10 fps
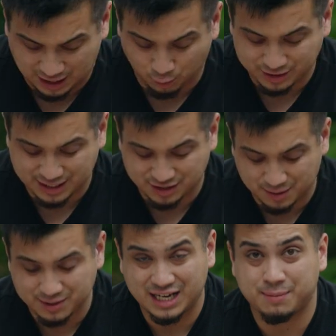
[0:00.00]
And once that's done,
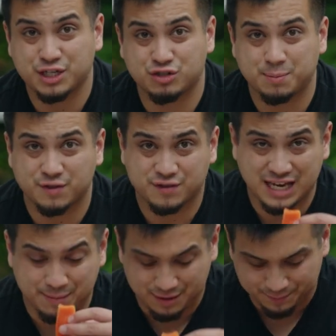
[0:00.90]
I'm gonna take my strips of
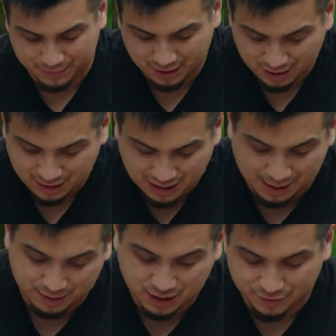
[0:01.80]
salmon and
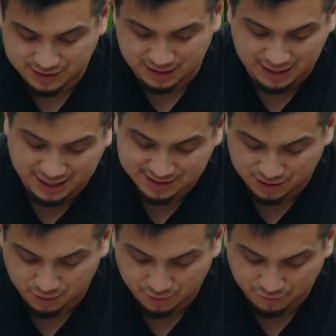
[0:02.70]
I'm gonna cut these into nice
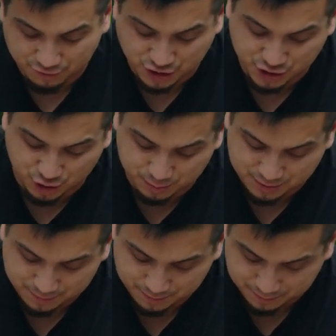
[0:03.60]
little fresh cubes.